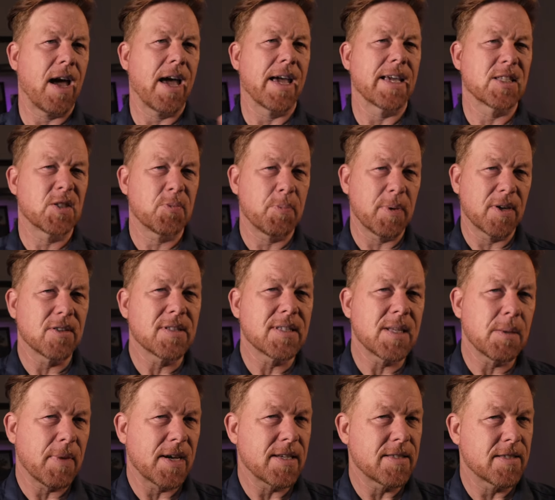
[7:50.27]
I experienced
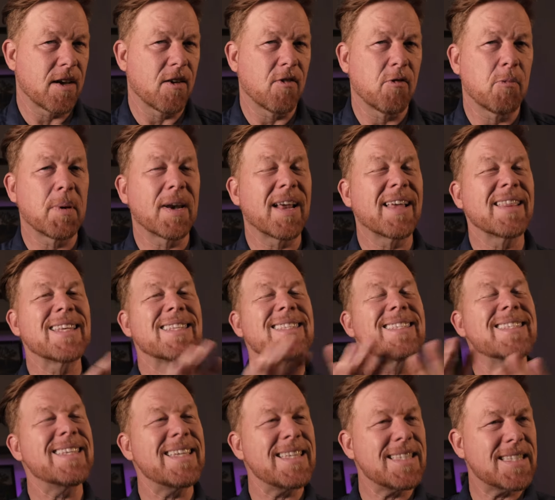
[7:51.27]
it myself, but on the
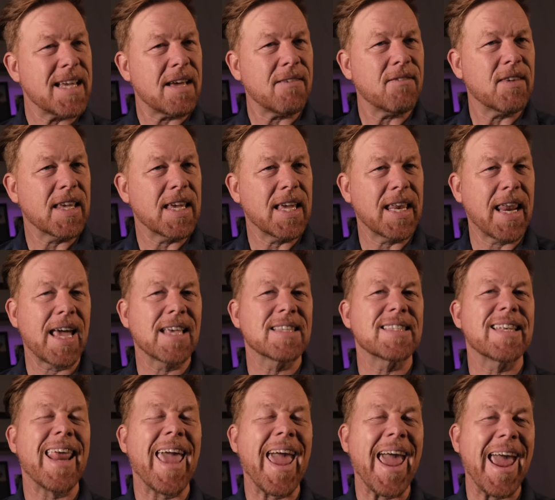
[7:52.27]
C seventy, it
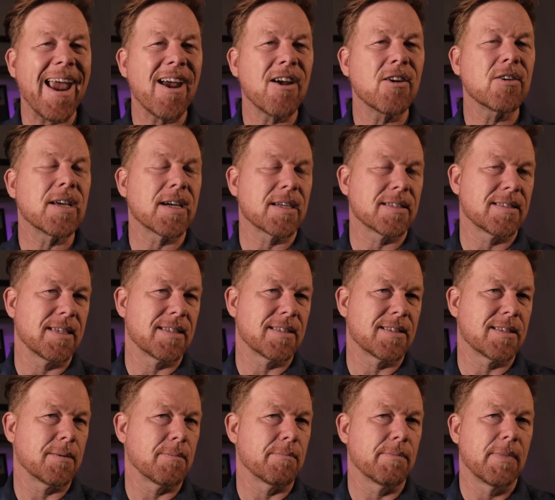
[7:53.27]
has an air duct
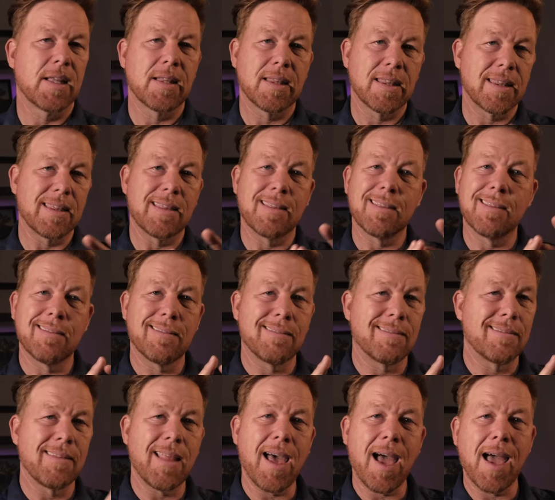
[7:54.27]
system,
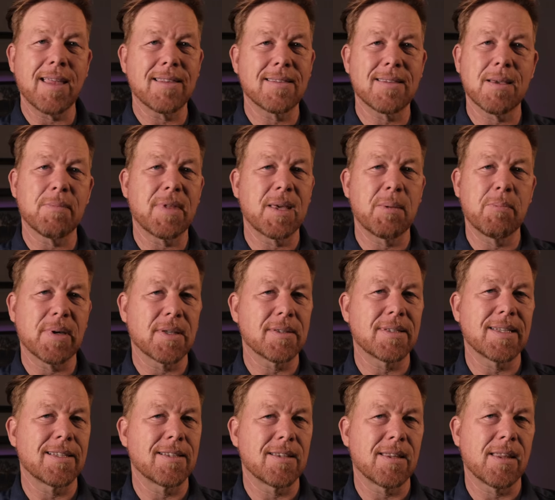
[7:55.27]
not something
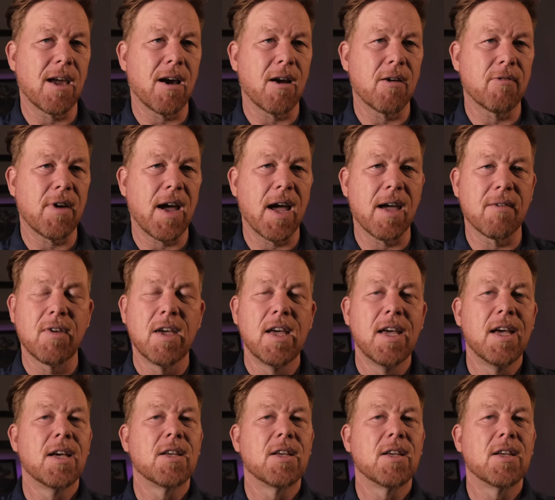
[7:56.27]
built into the R five.